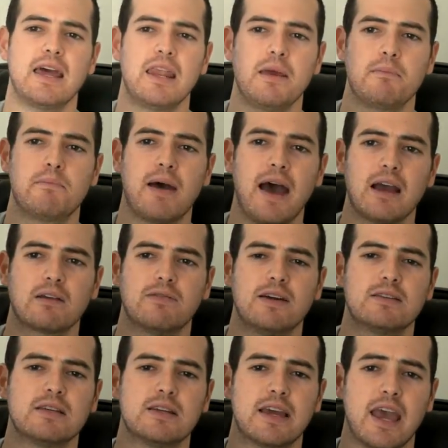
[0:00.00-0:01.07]
and a
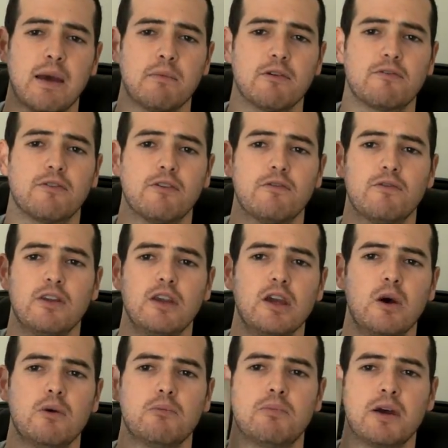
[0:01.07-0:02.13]
back-facing camera for
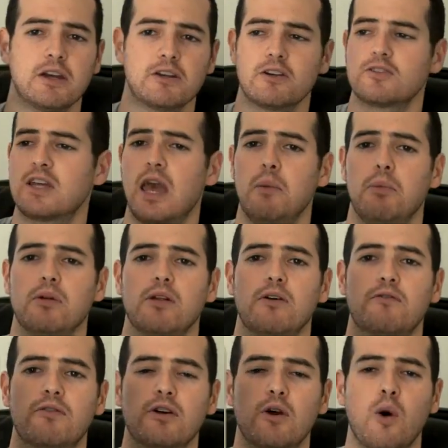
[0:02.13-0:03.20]
video and pictures capable
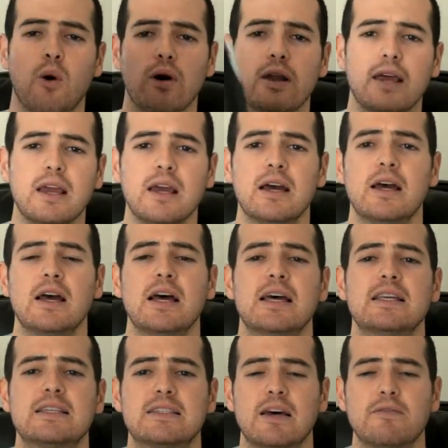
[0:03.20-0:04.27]
of recording
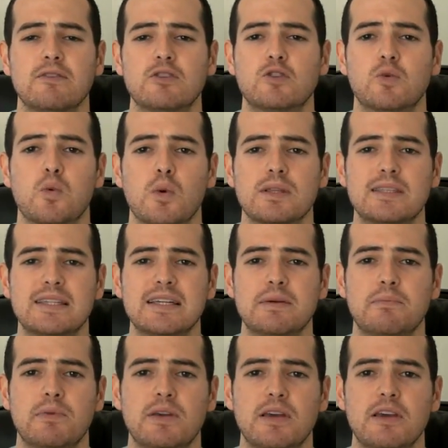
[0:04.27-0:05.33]

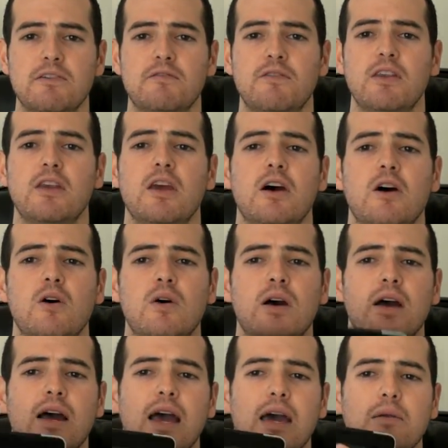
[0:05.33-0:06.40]
720p video
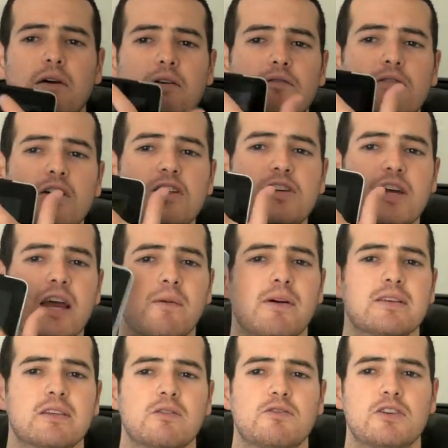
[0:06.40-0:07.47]
and a VGA
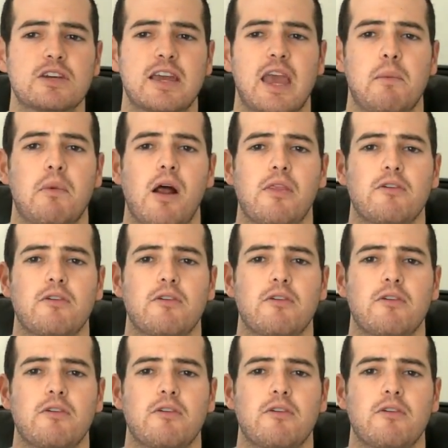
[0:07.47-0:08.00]
resolution camera